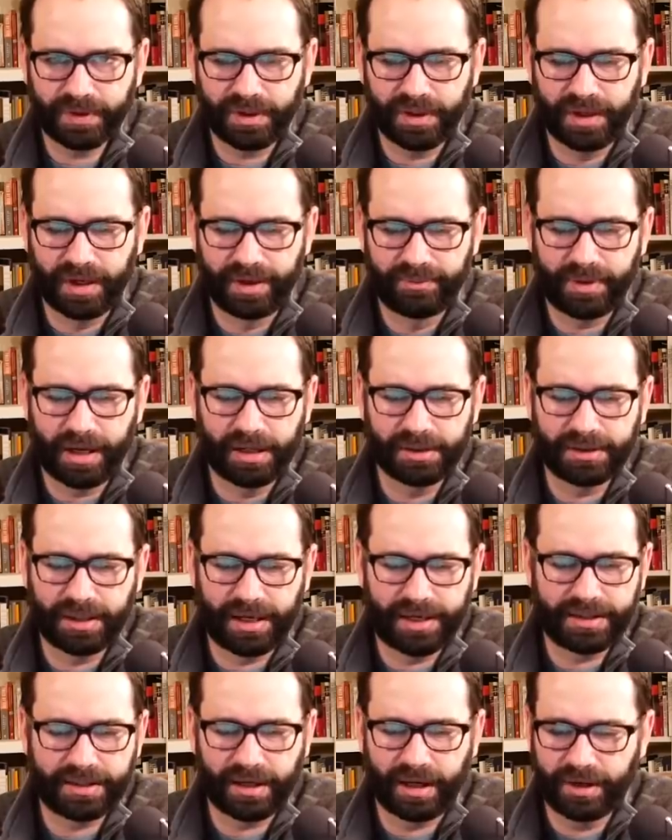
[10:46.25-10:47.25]
Um,
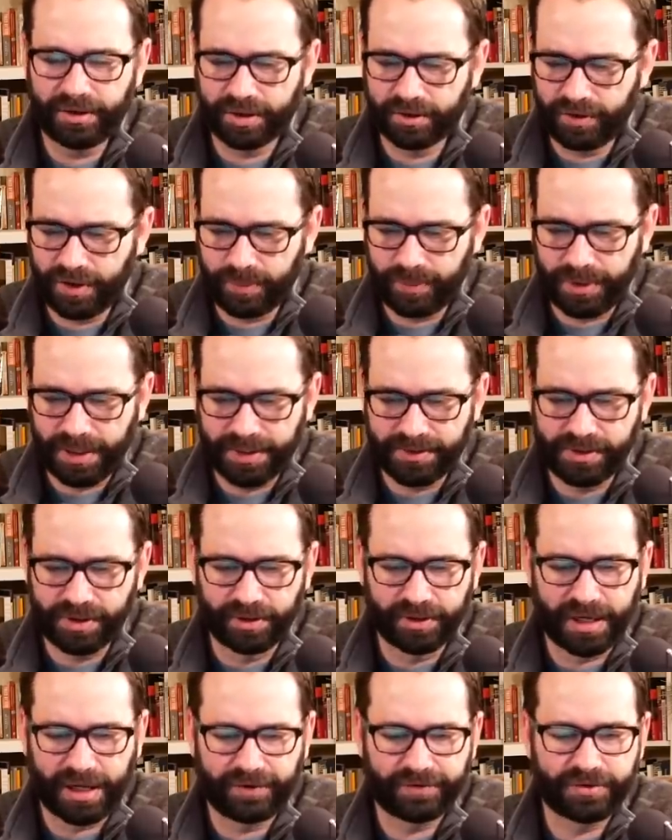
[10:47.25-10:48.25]
unlike other VPNs, you
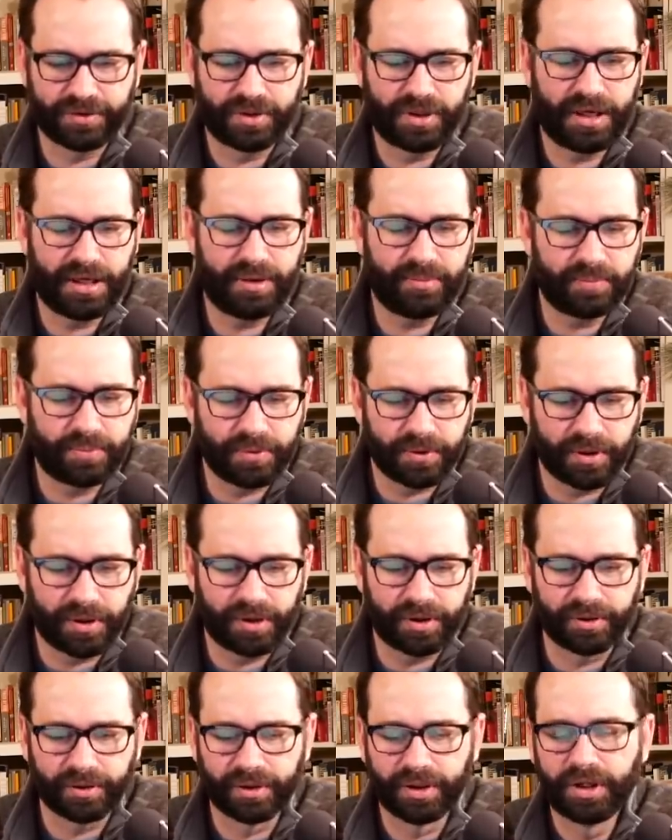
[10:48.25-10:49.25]
don't have to
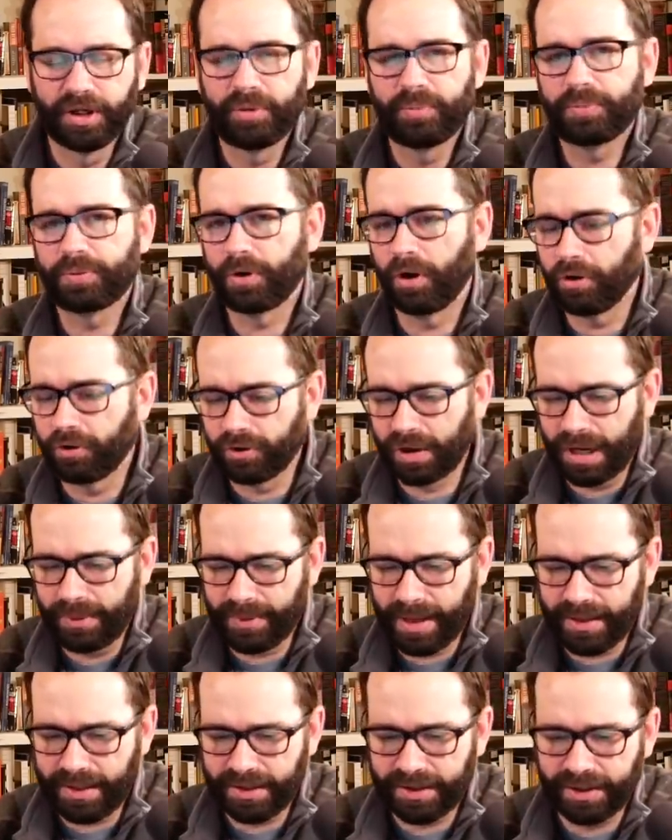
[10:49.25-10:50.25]
input or
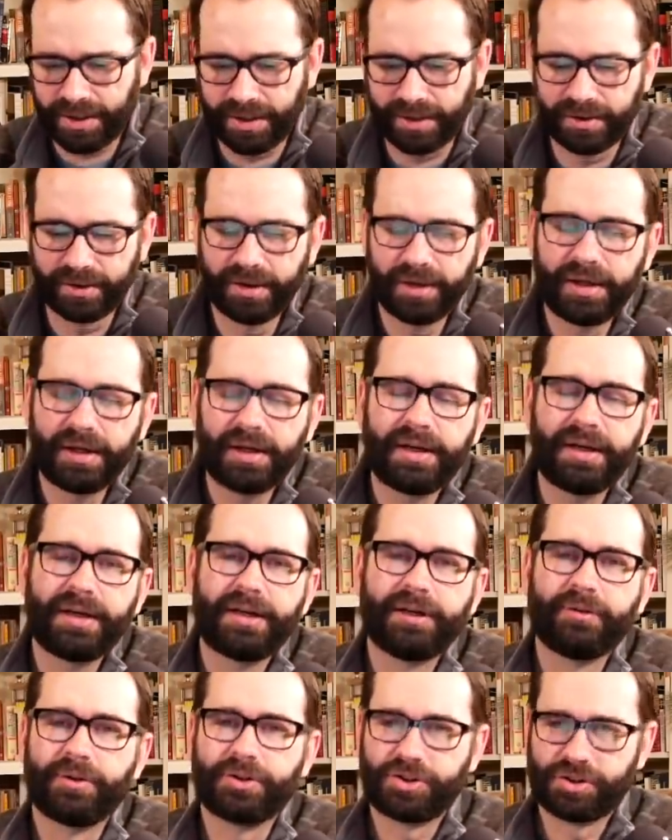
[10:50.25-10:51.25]
program anything,
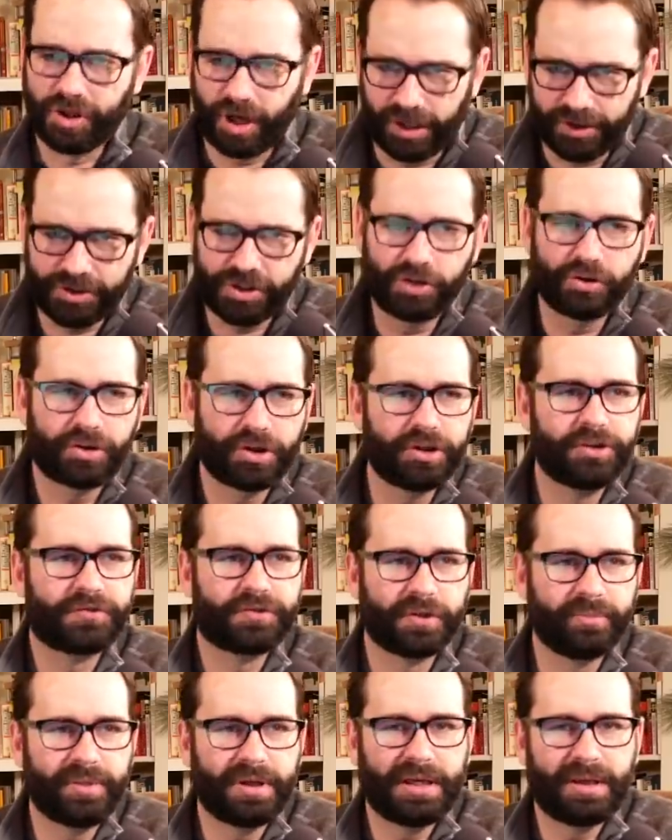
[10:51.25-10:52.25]
which is also good
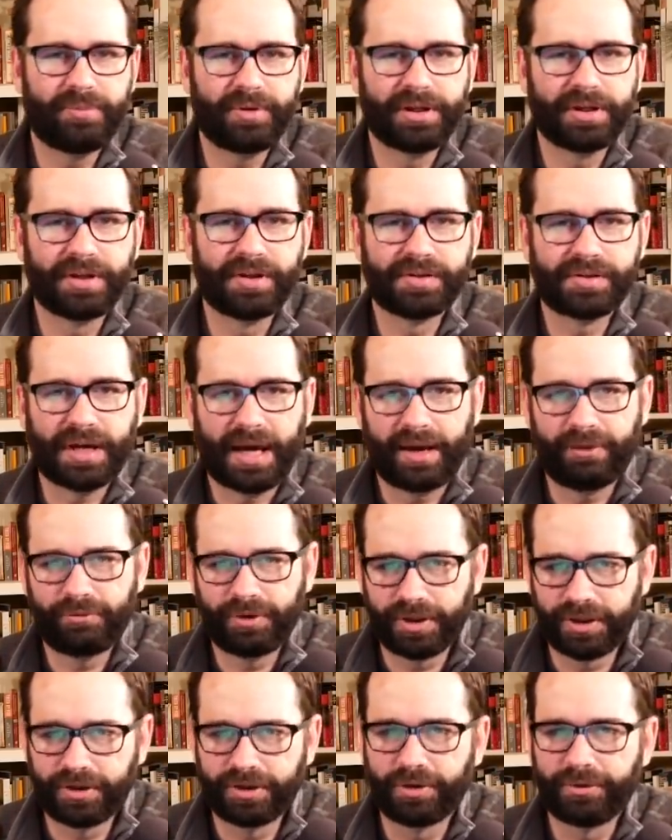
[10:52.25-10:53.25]
for me because I
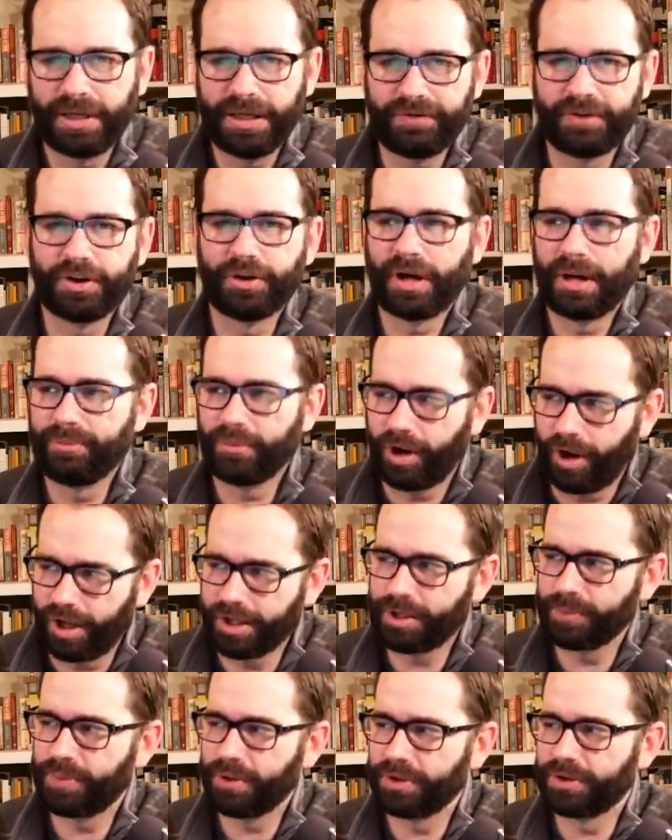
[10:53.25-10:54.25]
really don't know. Even though I'm
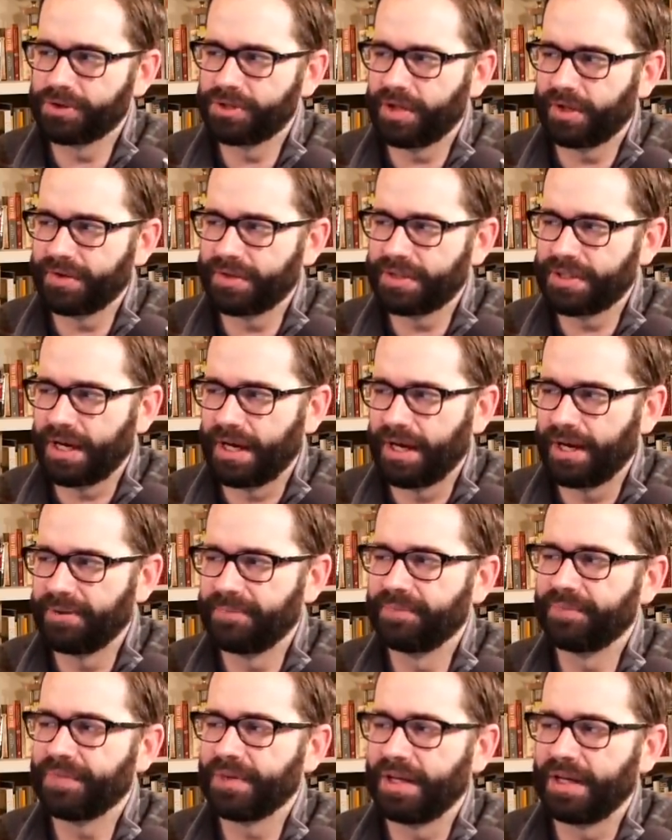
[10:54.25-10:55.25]
on computers all the
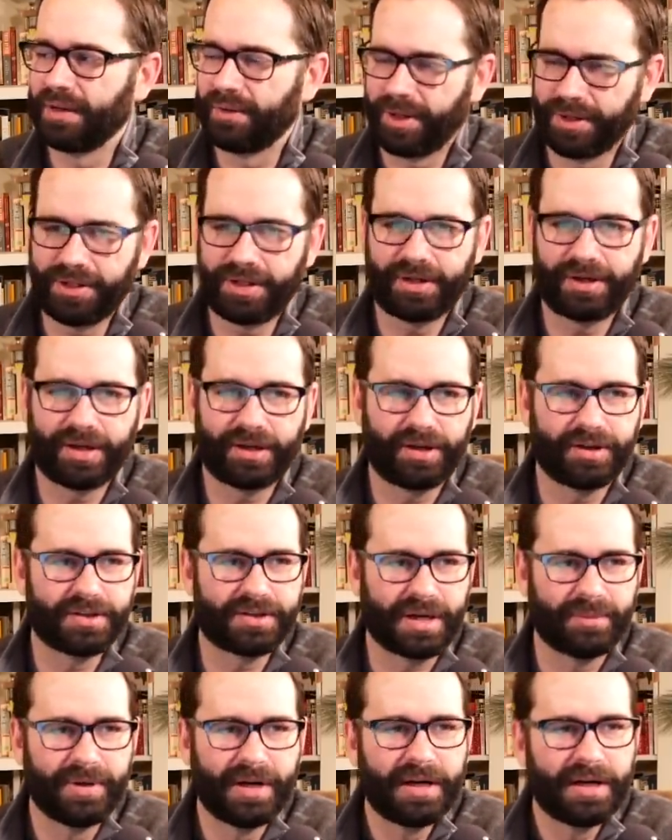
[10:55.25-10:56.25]
time and I'm on the internet all
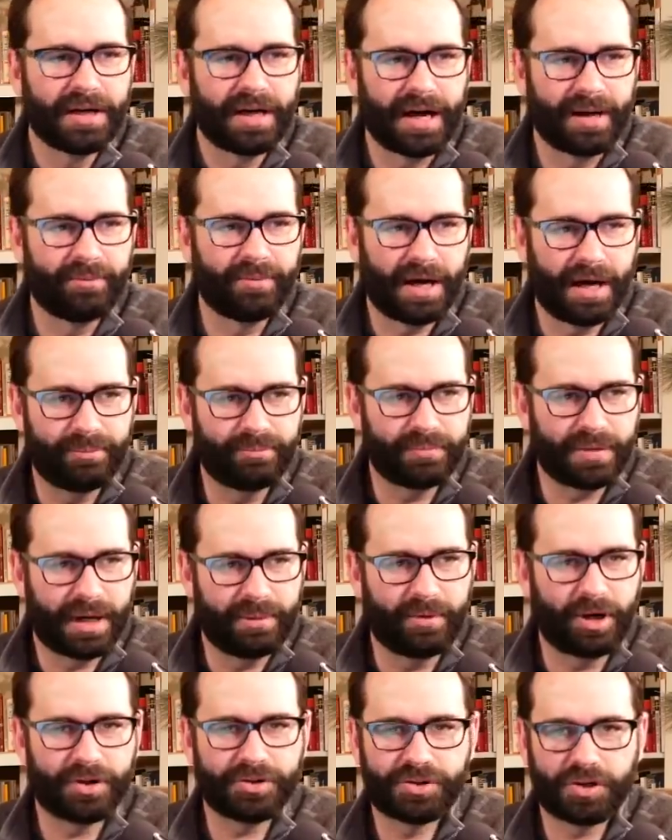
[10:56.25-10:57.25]
the time, I'm, I'm,
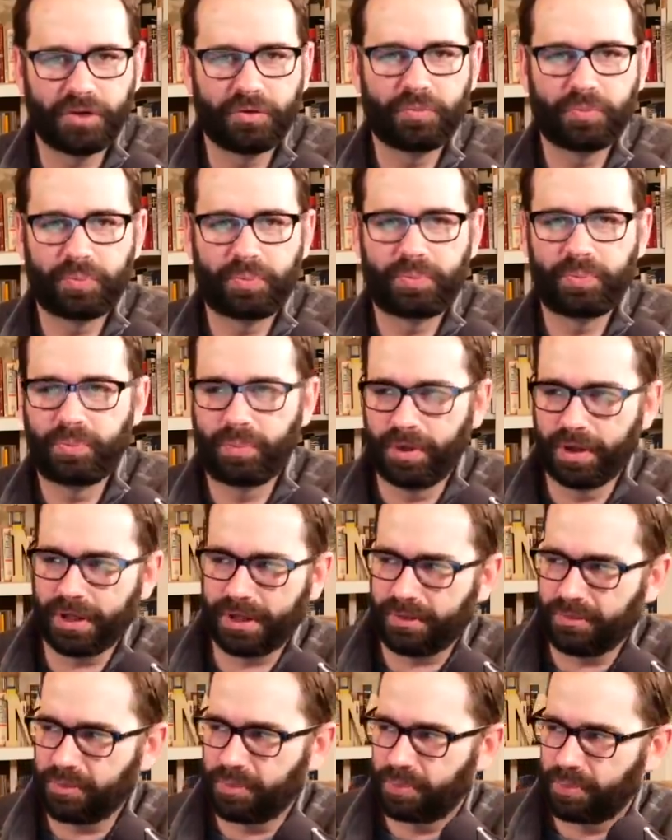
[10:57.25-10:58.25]
I'm also
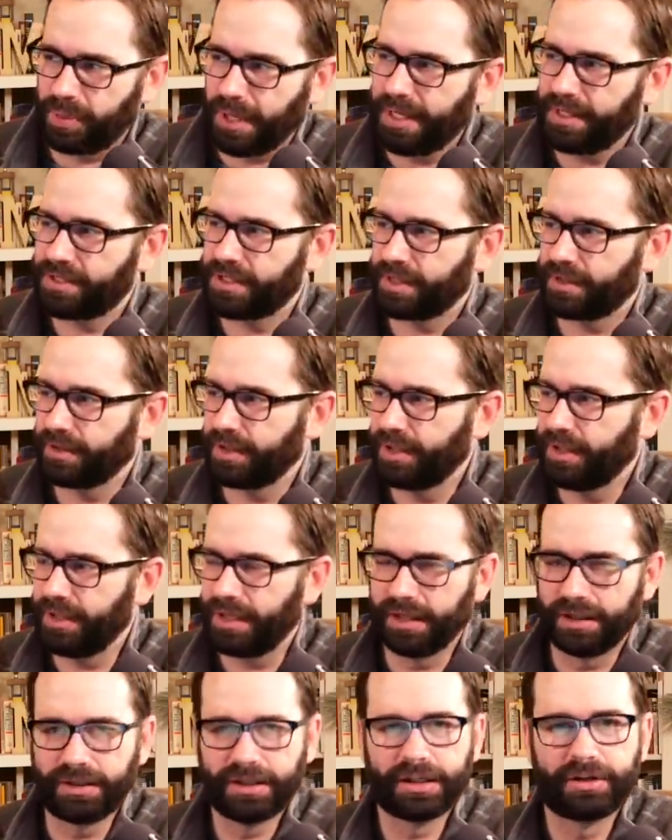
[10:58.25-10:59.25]
uh, basically
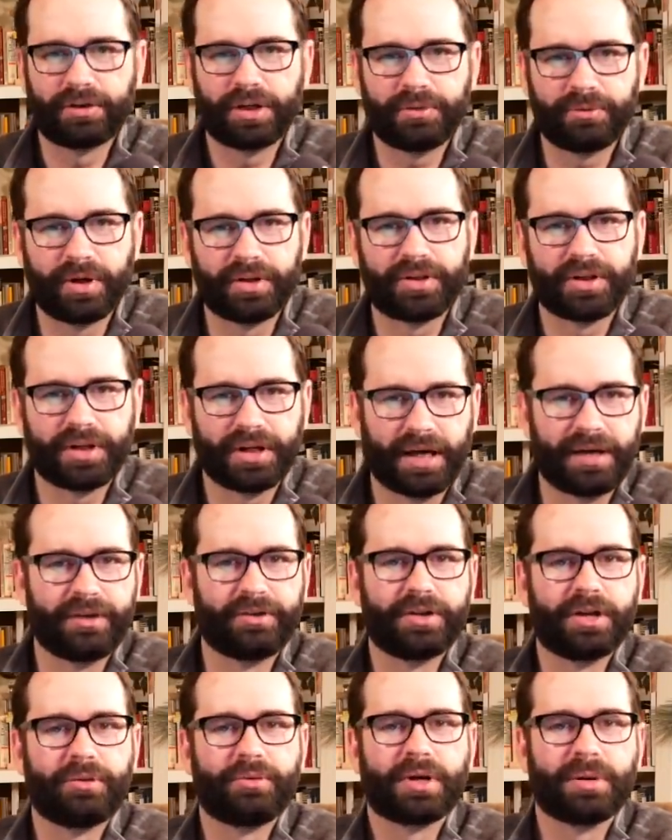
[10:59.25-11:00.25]
illiterate with it. I
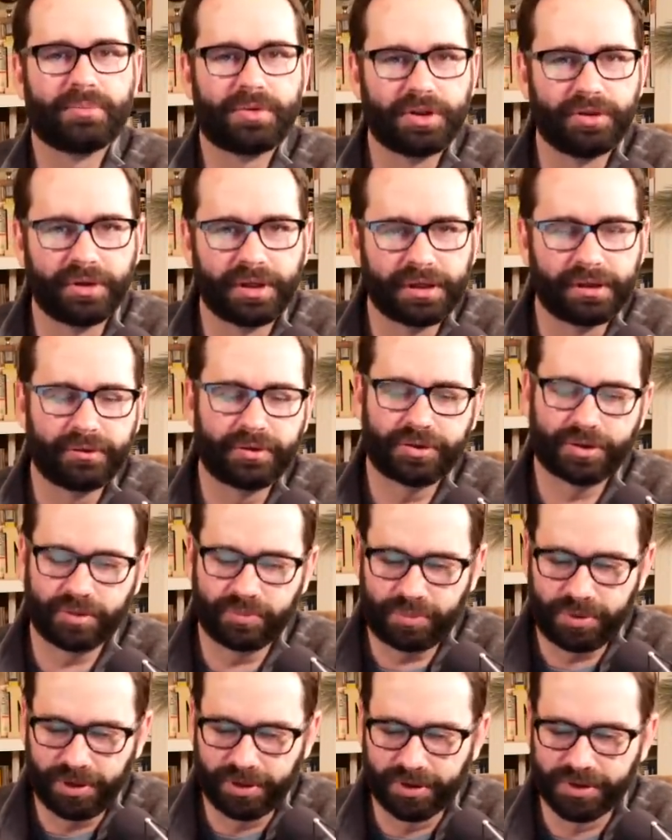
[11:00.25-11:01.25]
don't know what I'm doing with
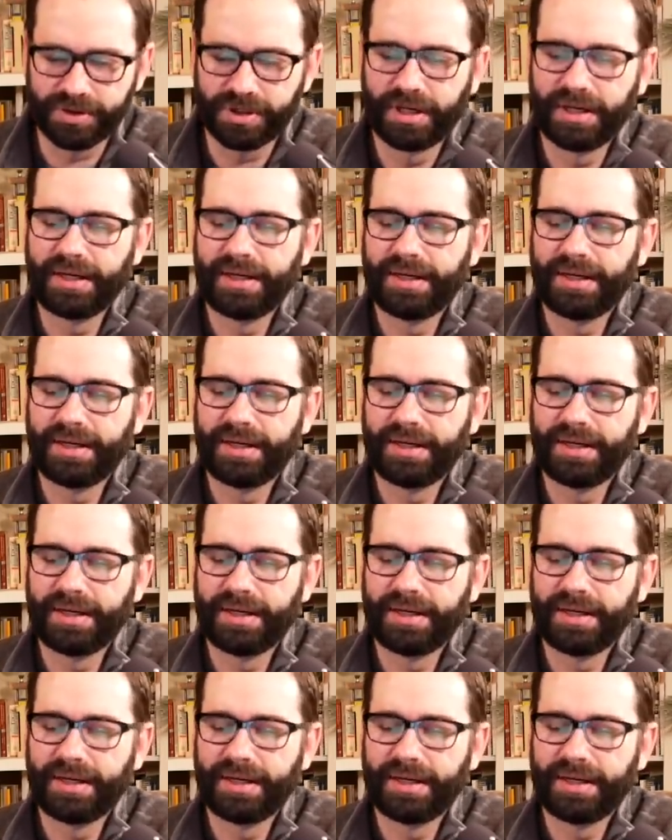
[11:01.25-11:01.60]
computers.